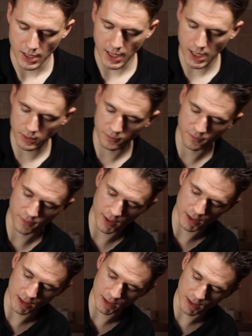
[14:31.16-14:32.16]
And
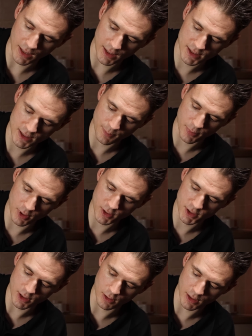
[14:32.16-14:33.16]
finally, last but
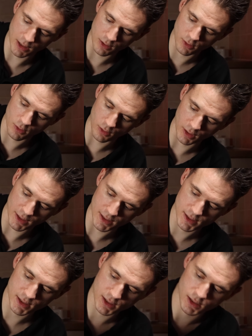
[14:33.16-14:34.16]
certainly not
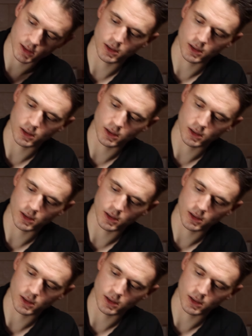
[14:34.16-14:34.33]
least,